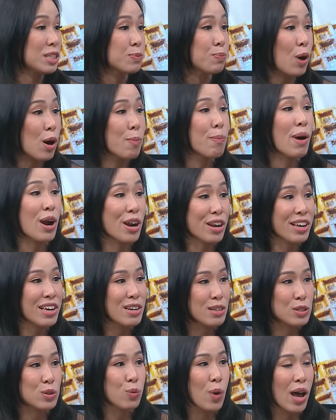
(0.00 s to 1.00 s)
Spot Market
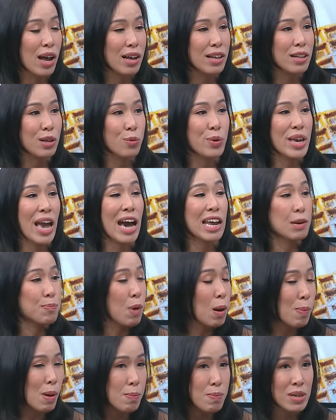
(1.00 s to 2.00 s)
as well. Yes. We had a
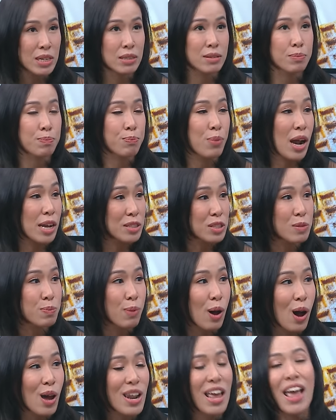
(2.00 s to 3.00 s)
pop-up at That's Bright
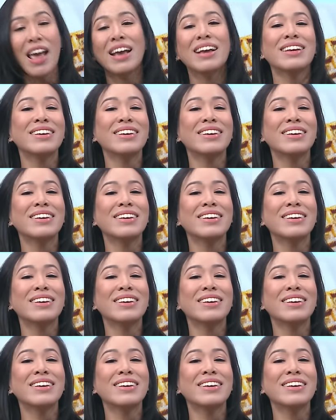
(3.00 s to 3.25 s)
Spot. Right.